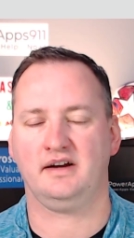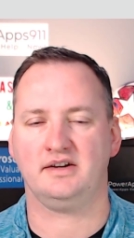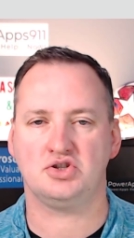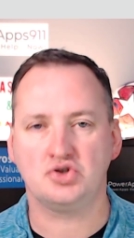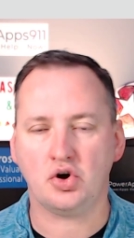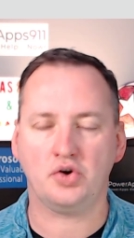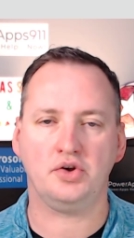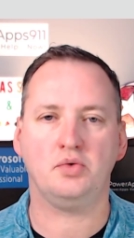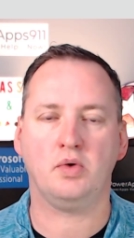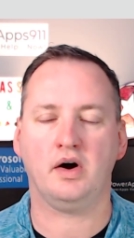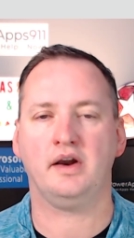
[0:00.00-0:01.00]
I show you
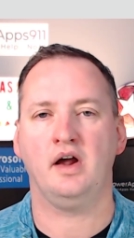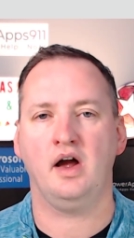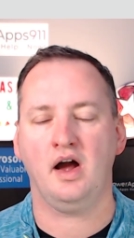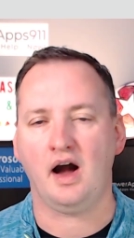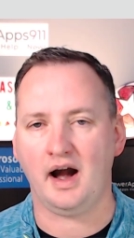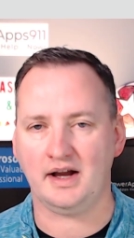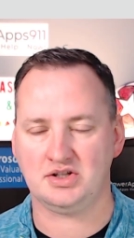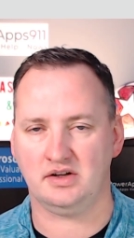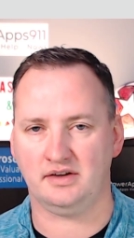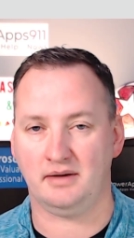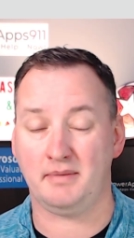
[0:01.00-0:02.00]
what I should
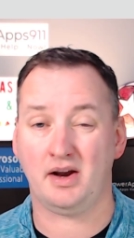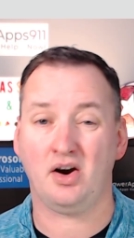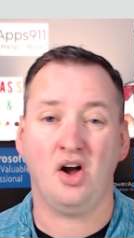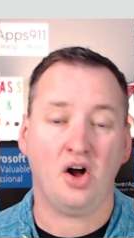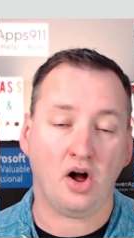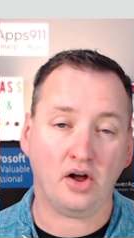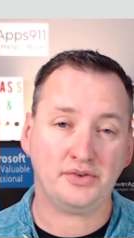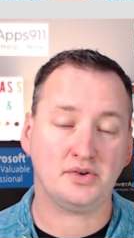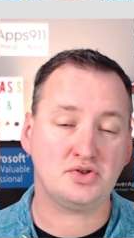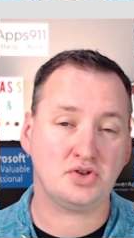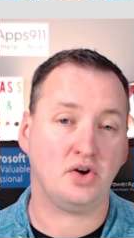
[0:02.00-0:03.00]
have done better.
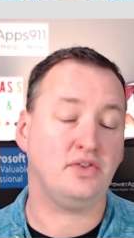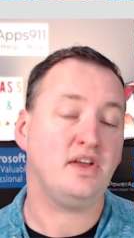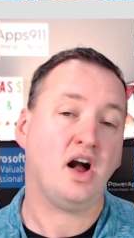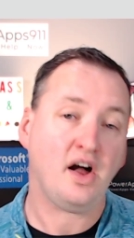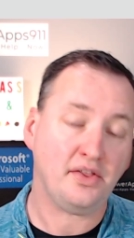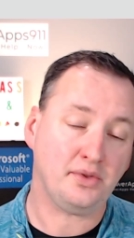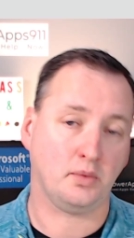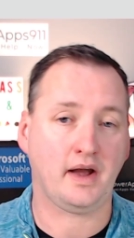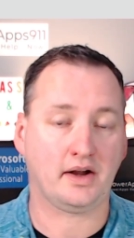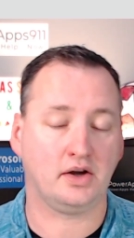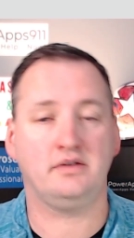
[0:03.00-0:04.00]
Also show you the other
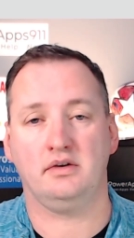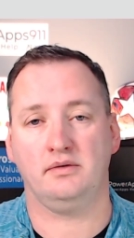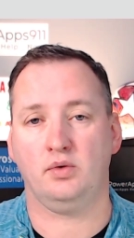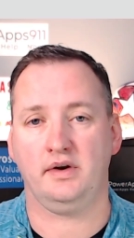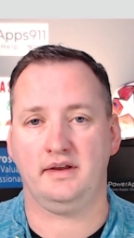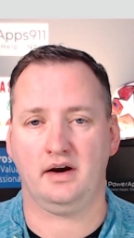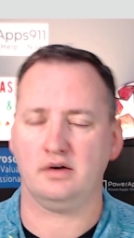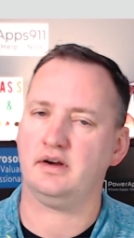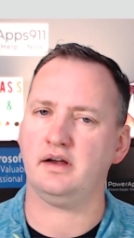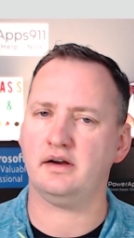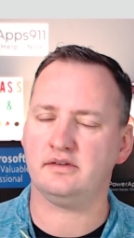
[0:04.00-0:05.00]
way I could have avoided the errors.
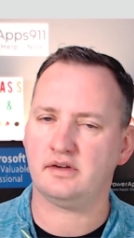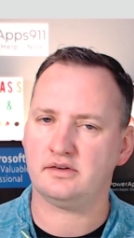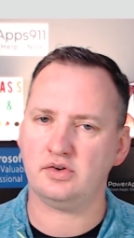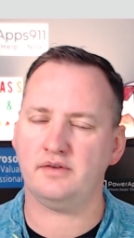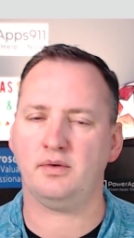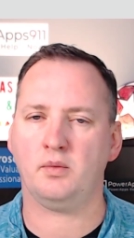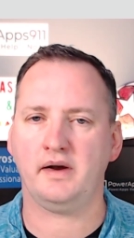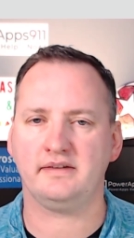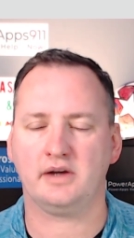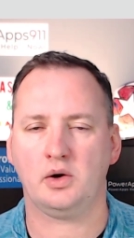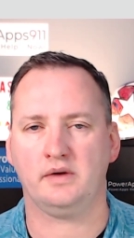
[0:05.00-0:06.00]
Right? There's two different
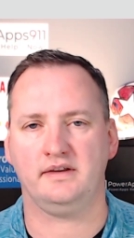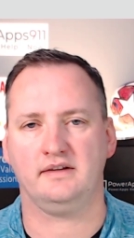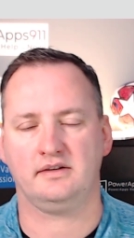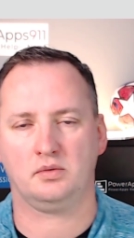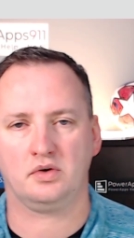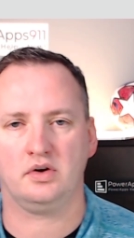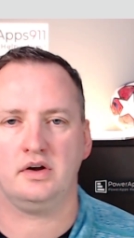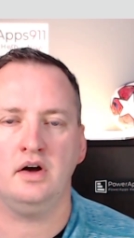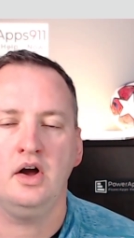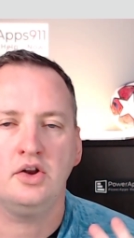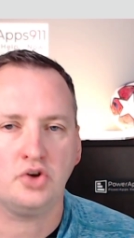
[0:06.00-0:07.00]
ways to go with this. So we're gonna
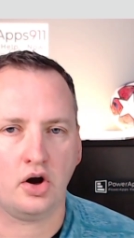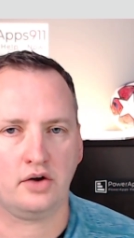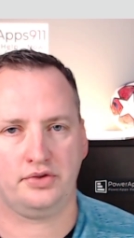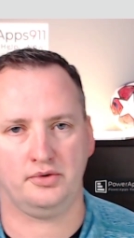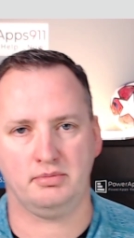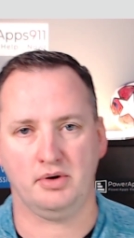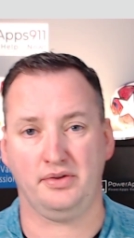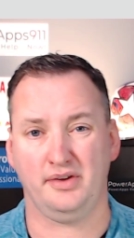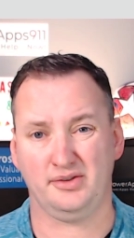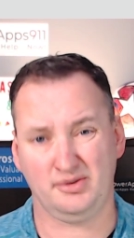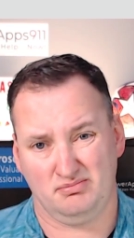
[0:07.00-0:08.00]
talk through both of
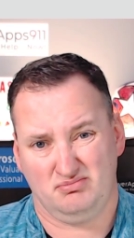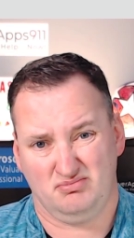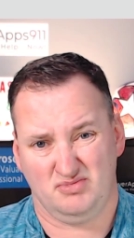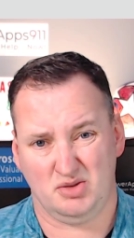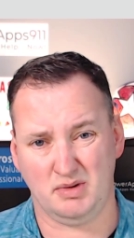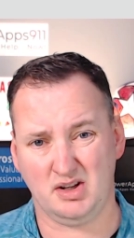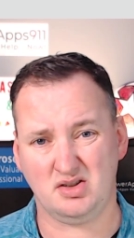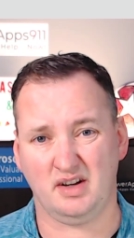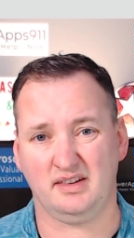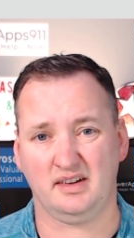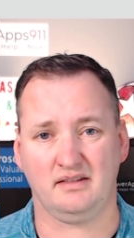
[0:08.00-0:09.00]
those. Should be
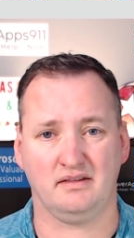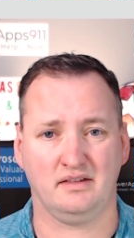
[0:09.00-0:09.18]
interesting.